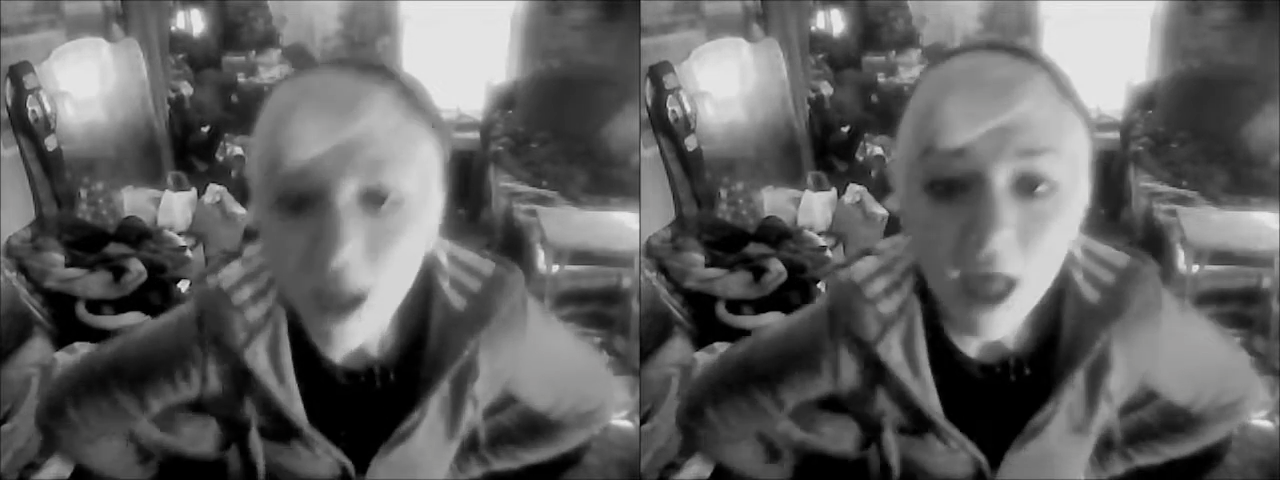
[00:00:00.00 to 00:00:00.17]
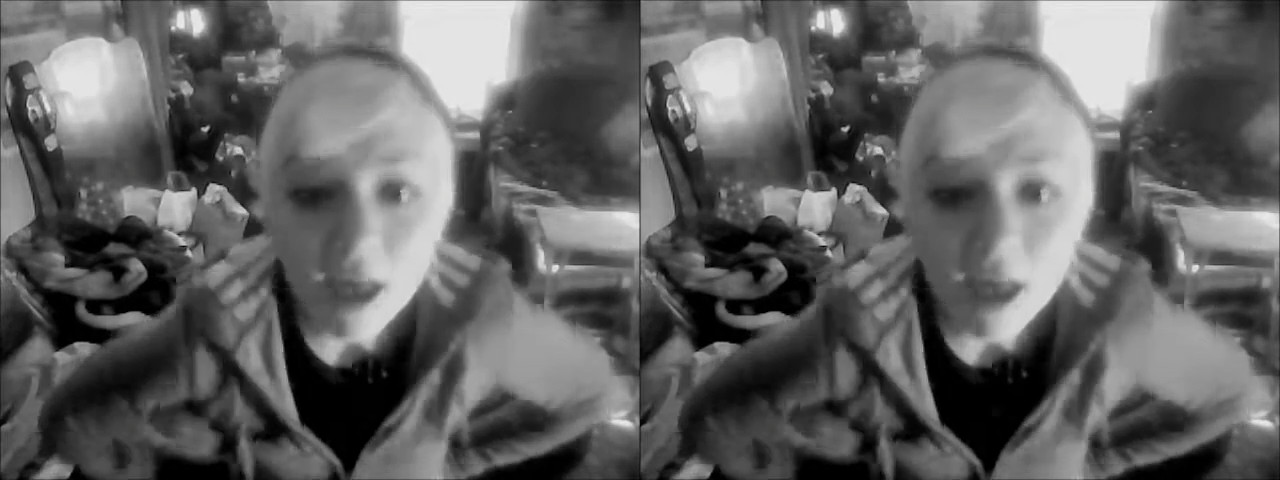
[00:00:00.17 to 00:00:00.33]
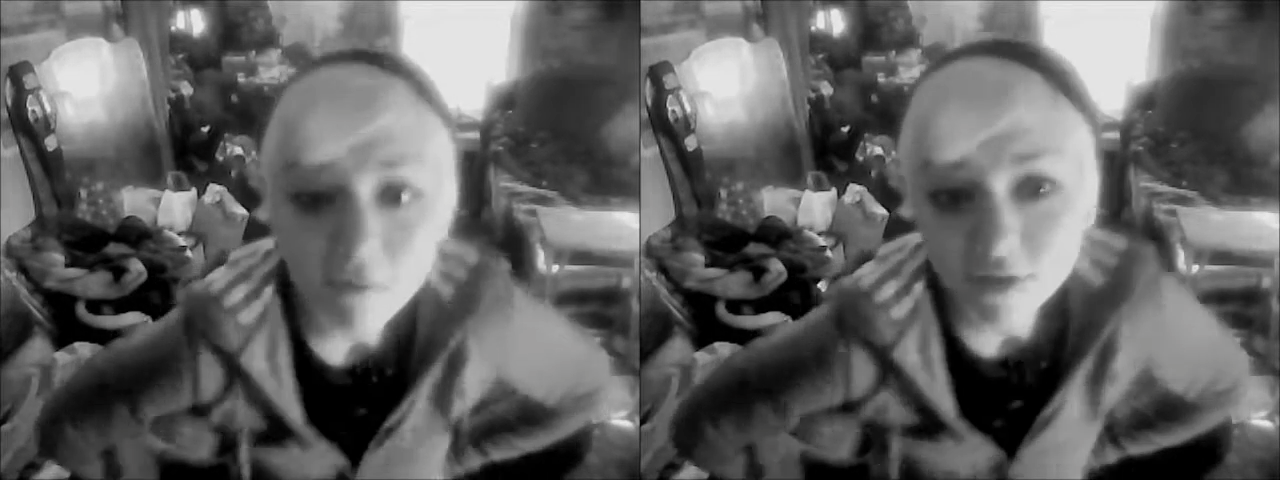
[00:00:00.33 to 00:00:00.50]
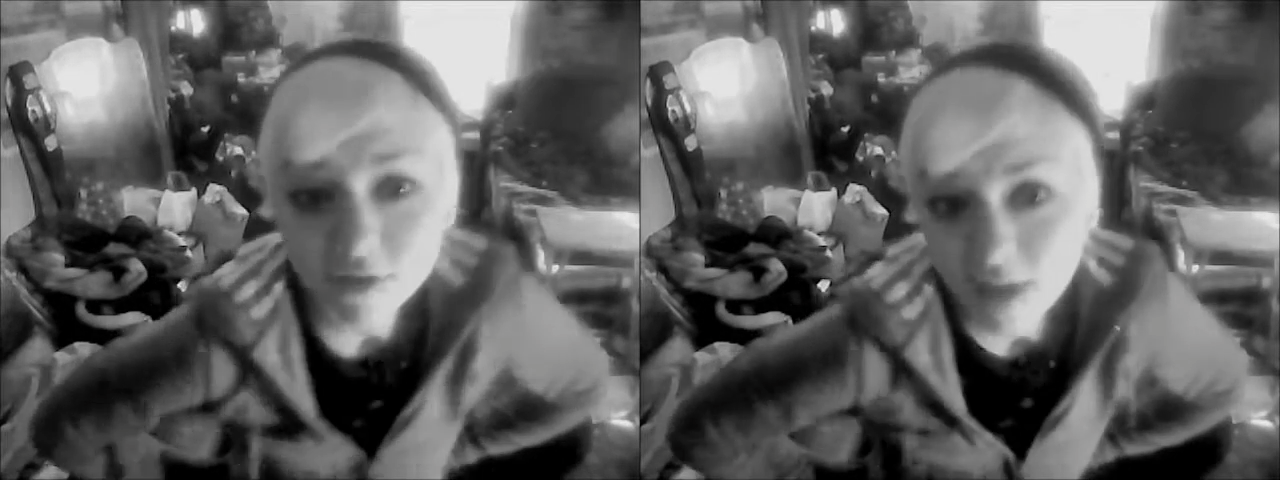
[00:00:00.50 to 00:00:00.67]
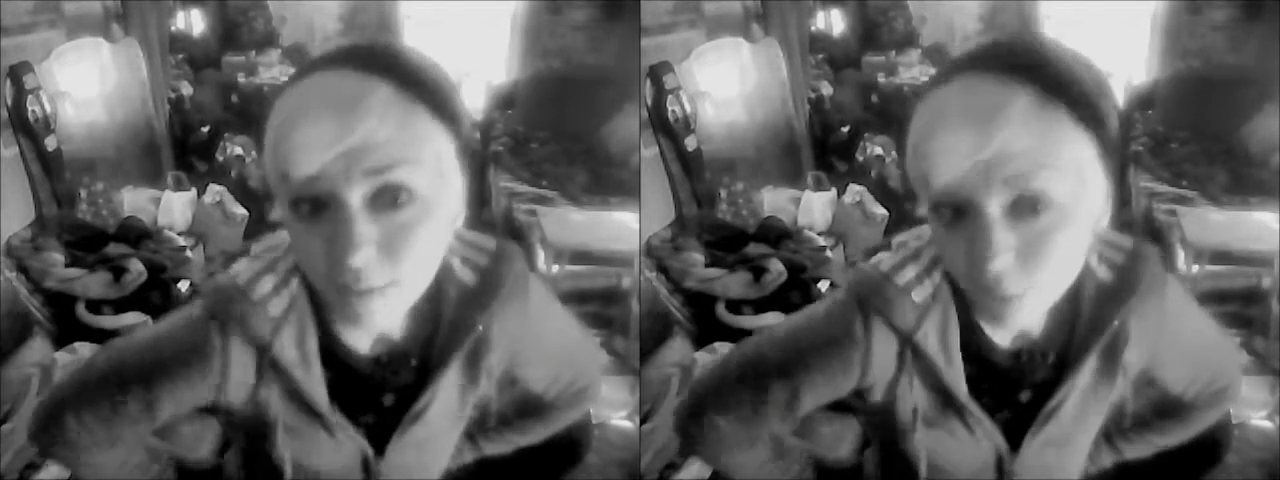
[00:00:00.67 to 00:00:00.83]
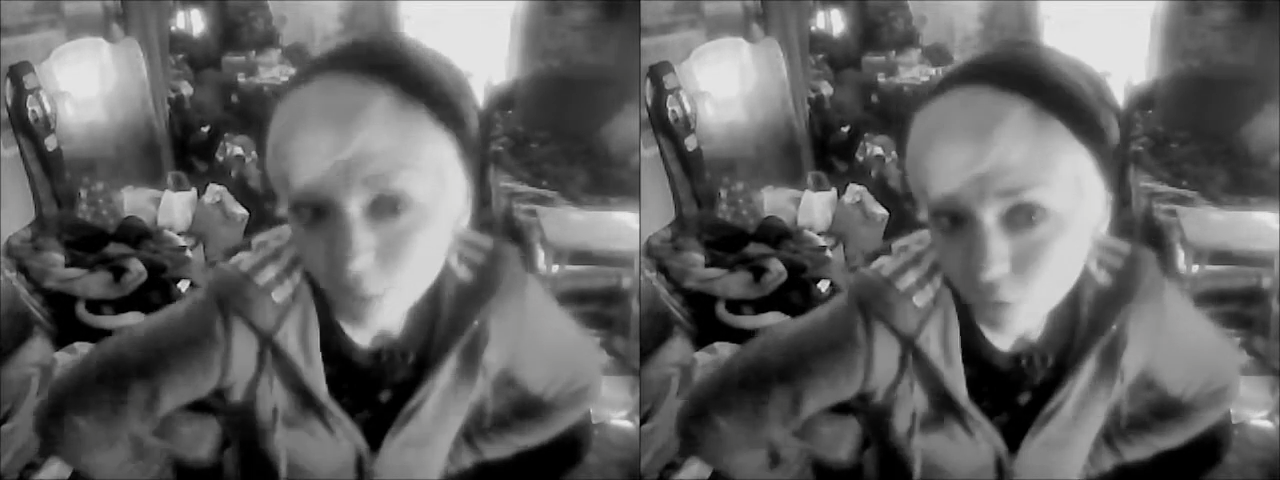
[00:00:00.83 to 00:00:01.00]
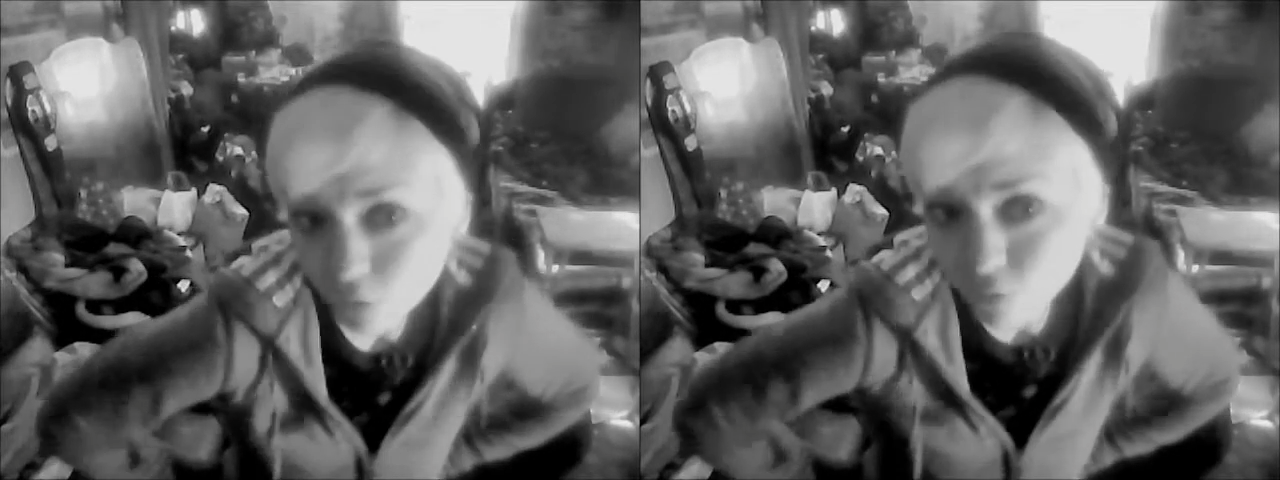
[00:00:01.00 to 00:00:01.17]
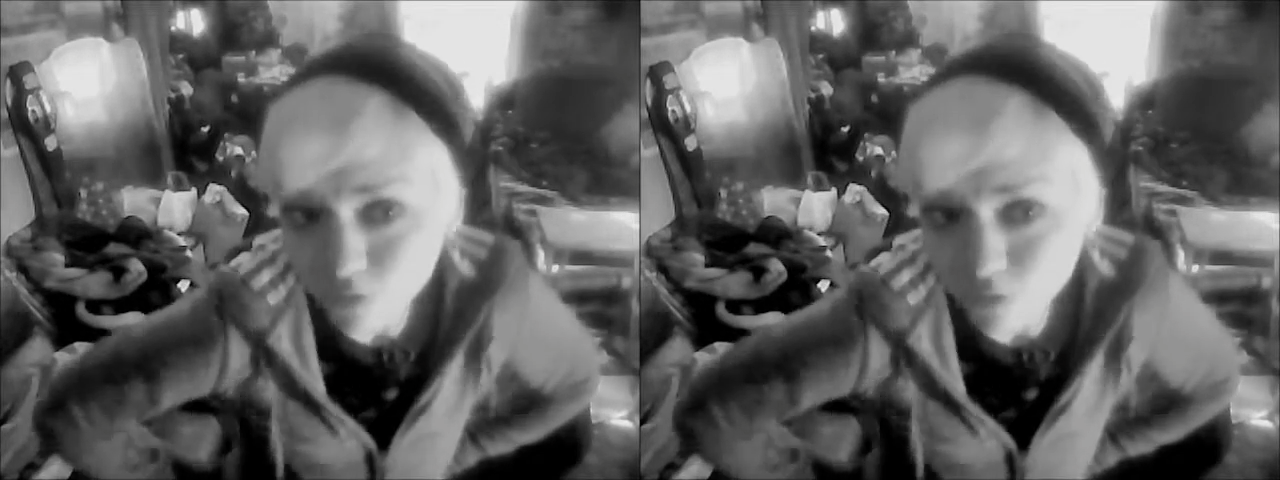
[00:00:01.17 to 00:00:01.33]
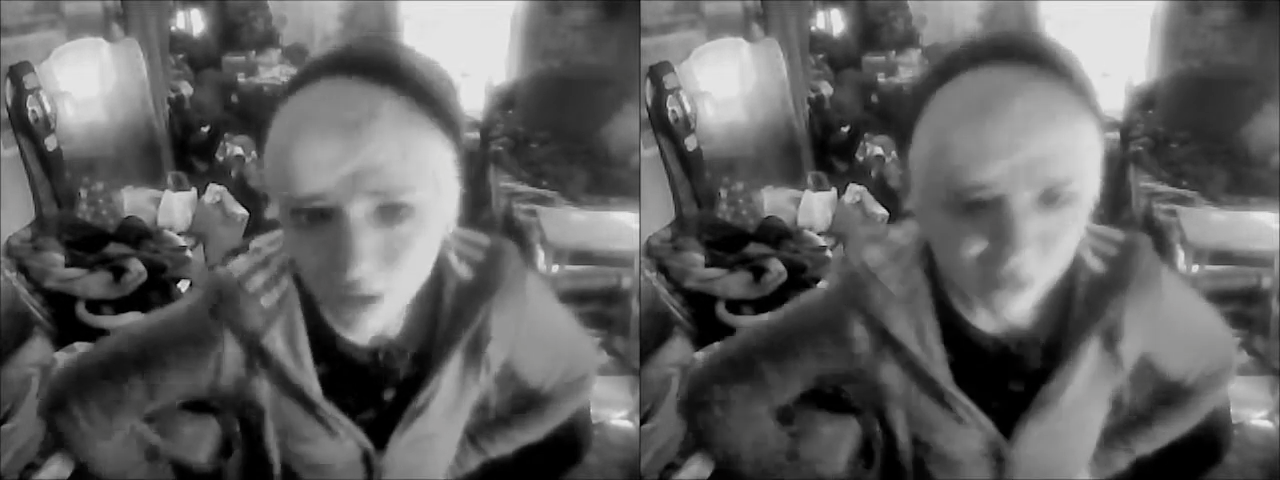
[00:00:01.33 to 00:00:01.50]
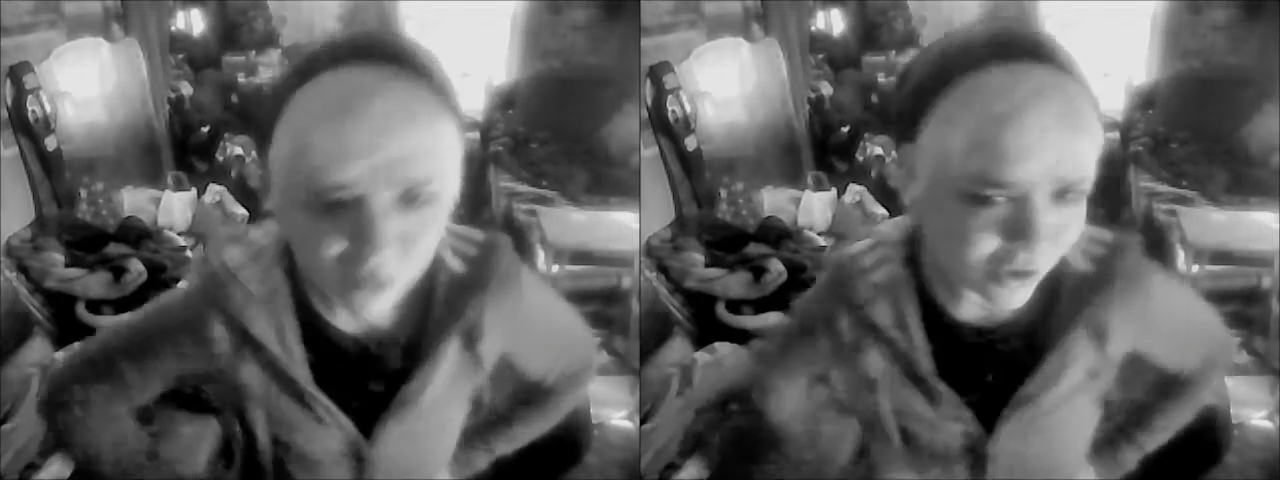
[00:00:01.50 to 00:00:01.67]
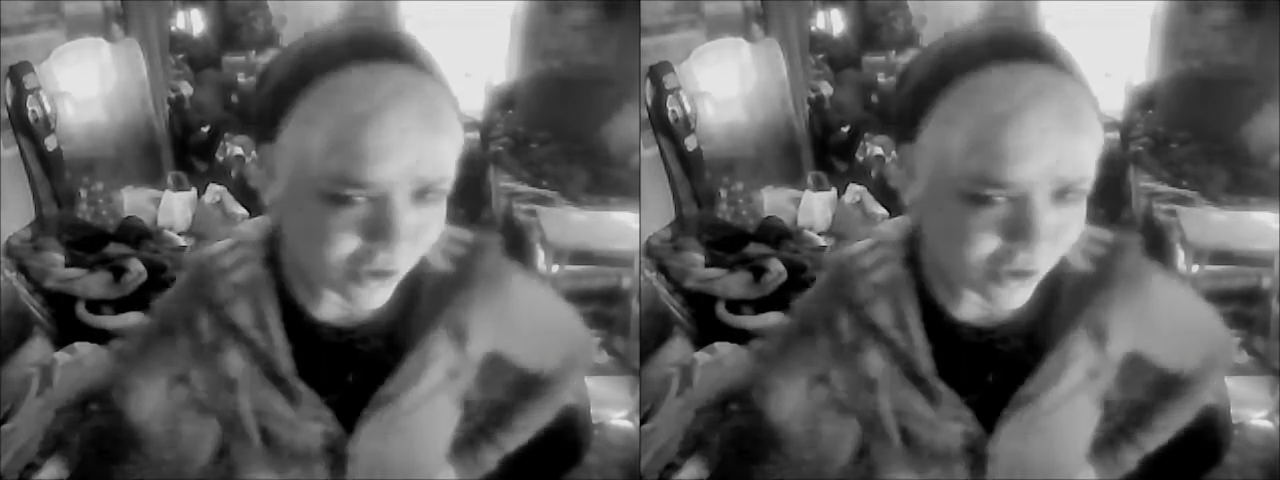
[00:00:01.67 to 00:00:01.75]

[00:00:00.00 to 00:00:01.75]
Every time the Utah